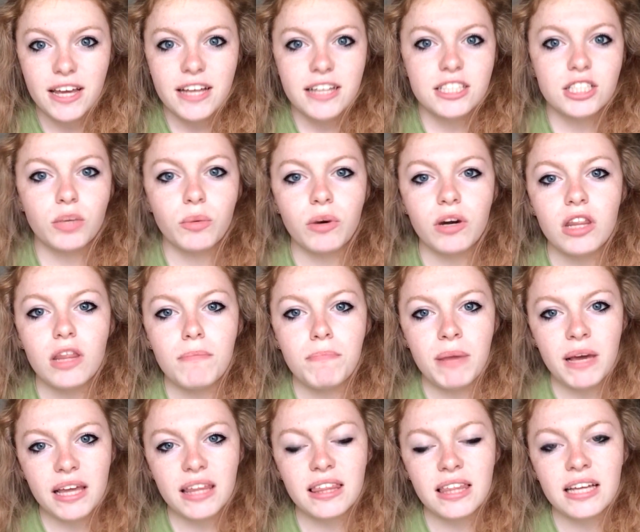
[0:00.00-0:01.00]
So one of the
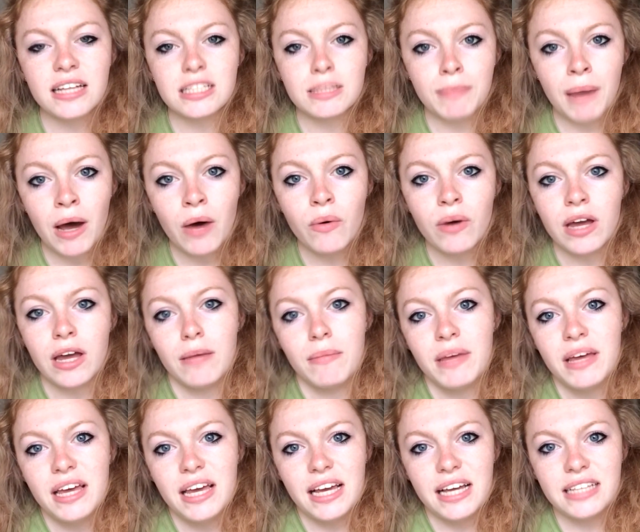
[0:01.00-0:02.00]
big things about him
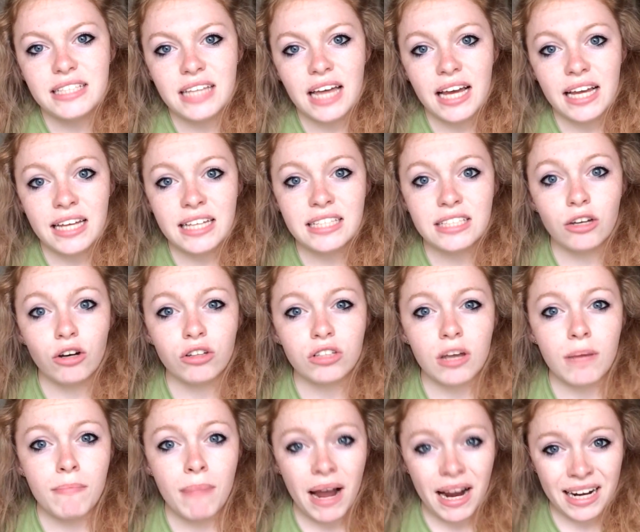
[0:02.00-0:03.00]
is that he's got a
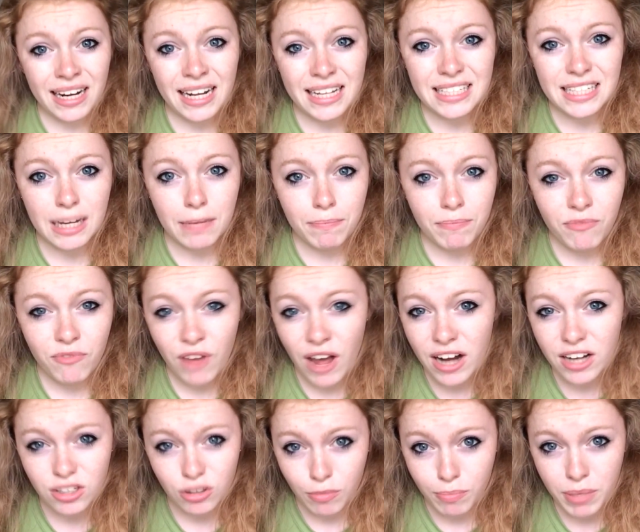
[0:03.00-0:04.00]
magnetic
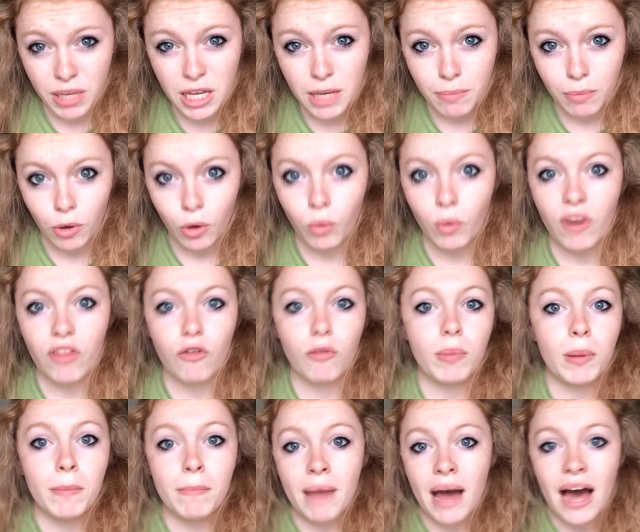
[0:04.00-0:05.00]
effect on people, whether it
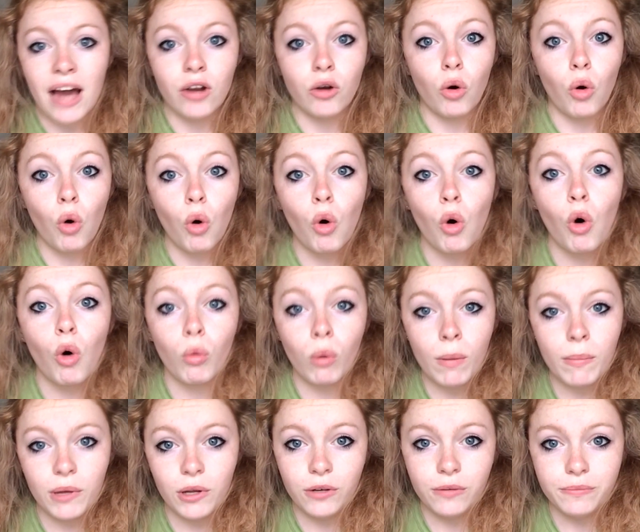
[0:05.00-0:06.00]
be man or
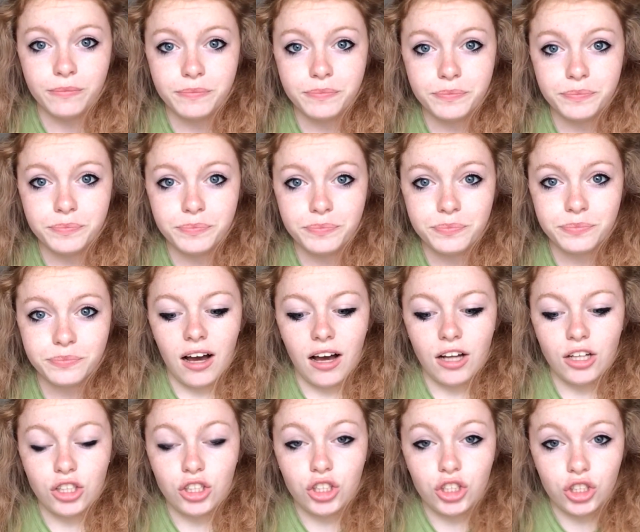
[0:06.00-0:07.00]
woman.
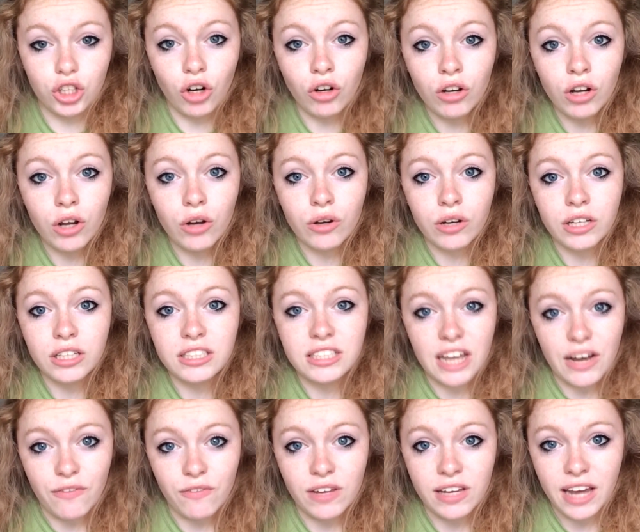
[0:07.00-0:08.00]
John Logan
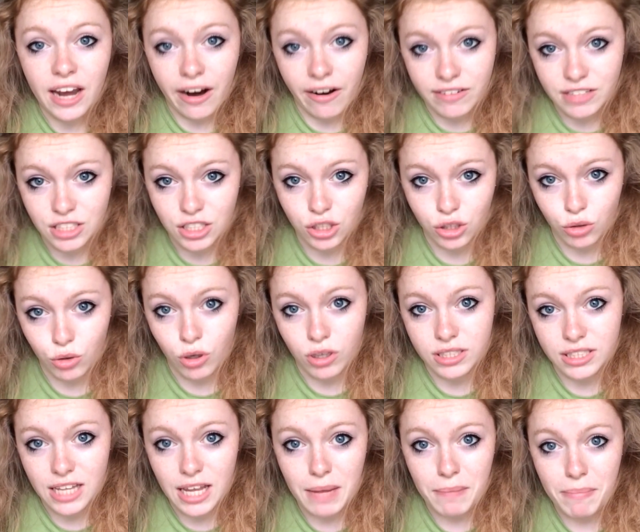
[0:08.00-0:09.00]
definitely carries this
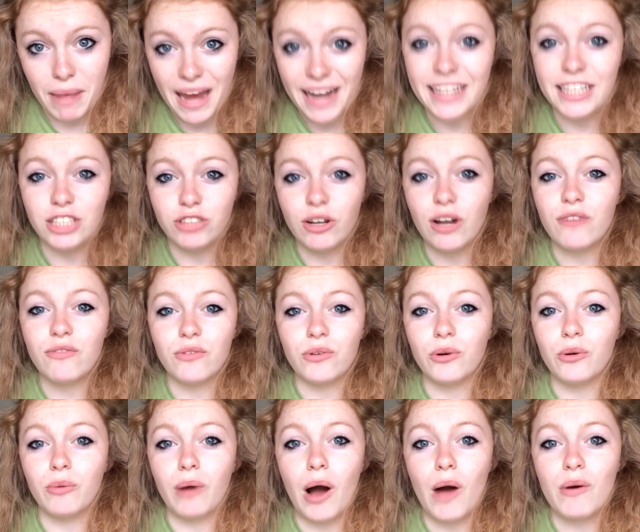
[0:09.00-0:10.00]
across in Penny
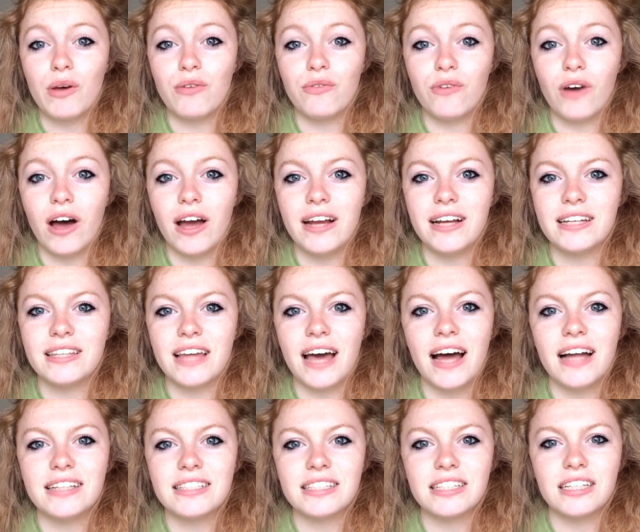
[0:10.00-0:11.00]
Dreadful, where we find
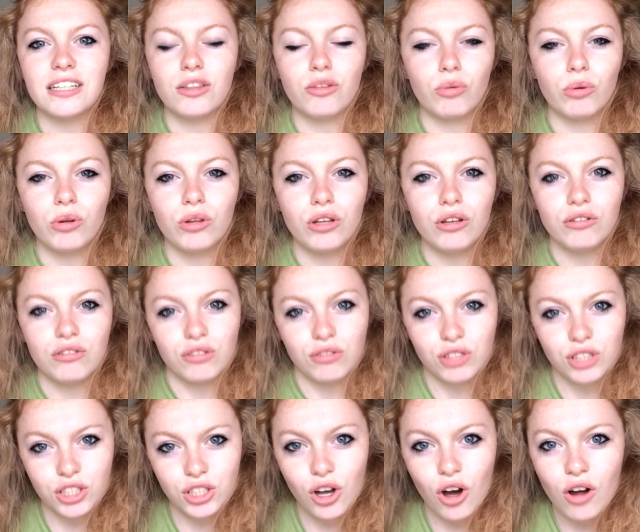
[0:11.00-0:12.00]
that through the use of
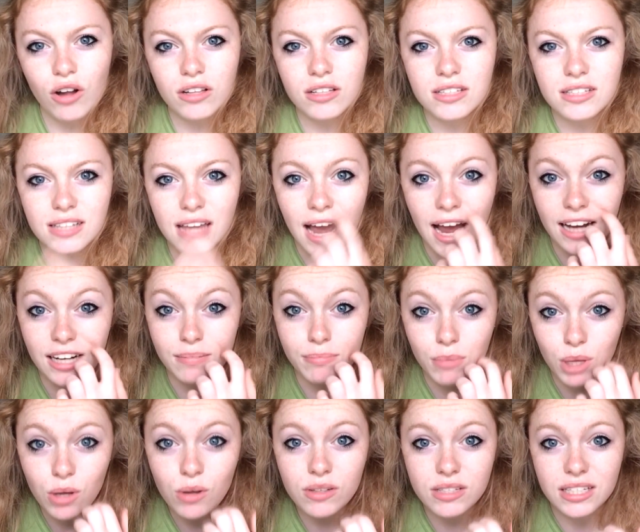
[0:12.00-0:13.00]
shots and
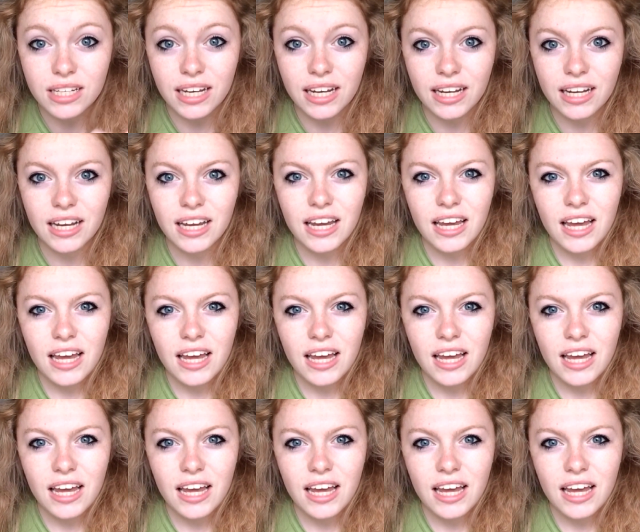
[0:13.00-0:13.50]
music,